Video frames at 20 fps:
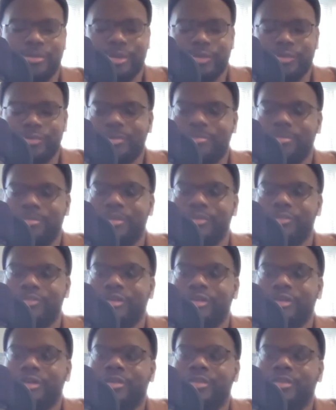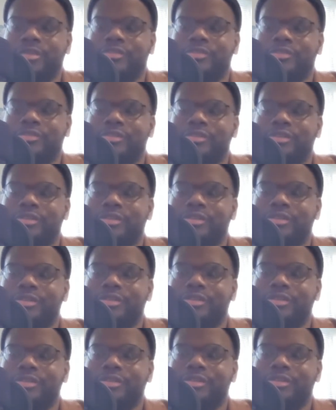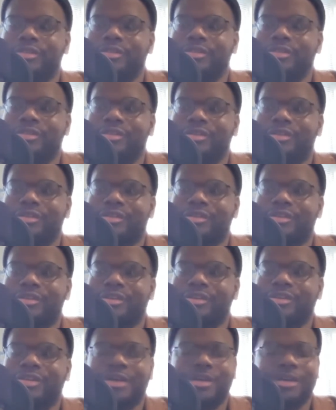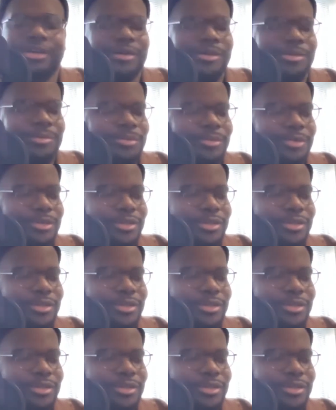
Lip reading: the same things. There's the damn.